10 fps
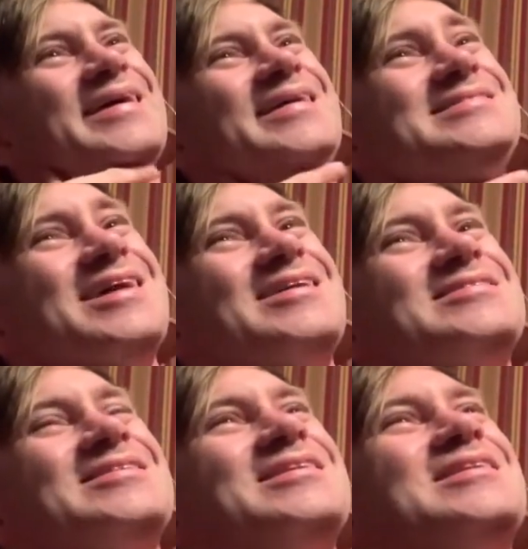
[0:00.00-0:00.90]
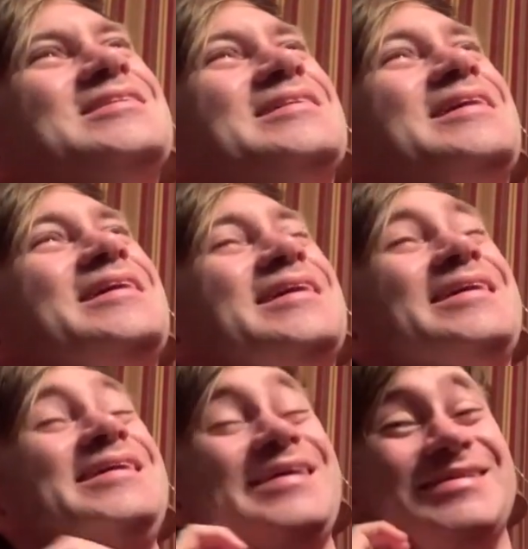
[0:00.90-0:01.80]
his character is,
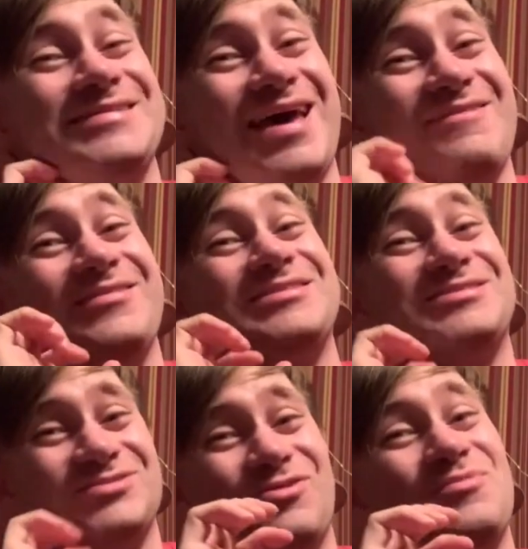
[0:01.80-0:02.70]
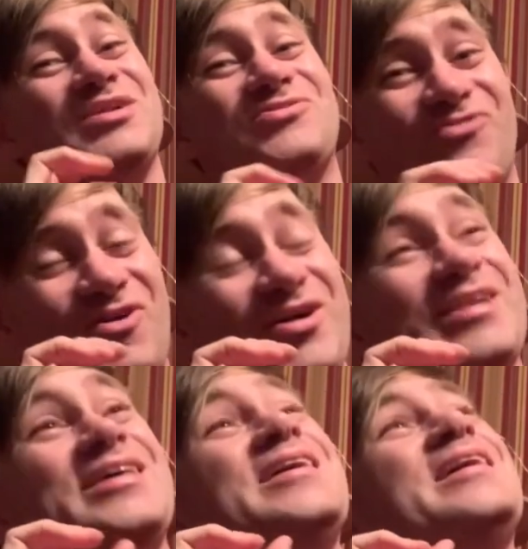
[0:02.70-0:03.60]
he is having so much
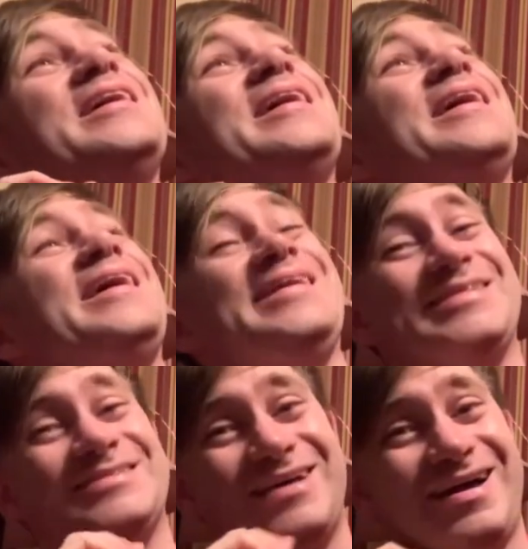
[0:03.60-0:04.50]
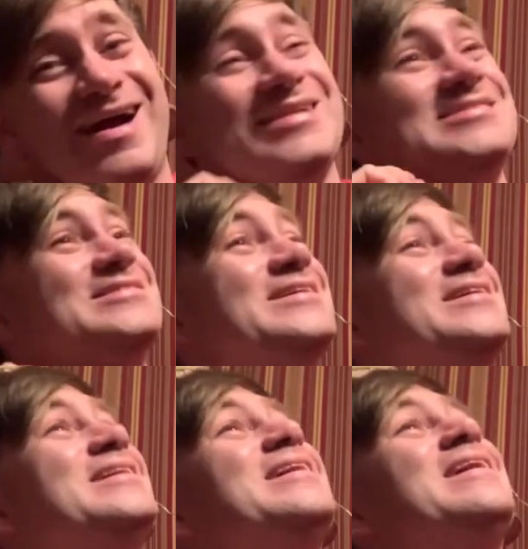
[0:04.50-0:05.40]
fun. It is
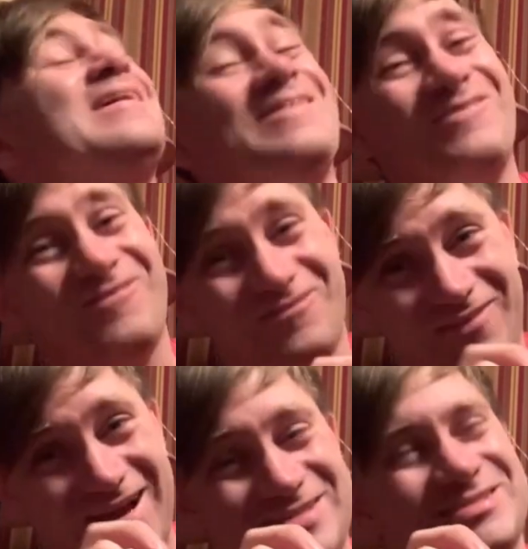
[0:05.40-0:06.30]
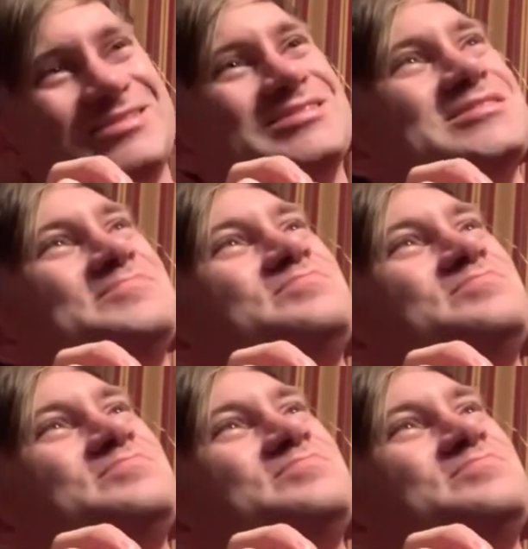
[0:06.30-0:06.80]
honestly infectious.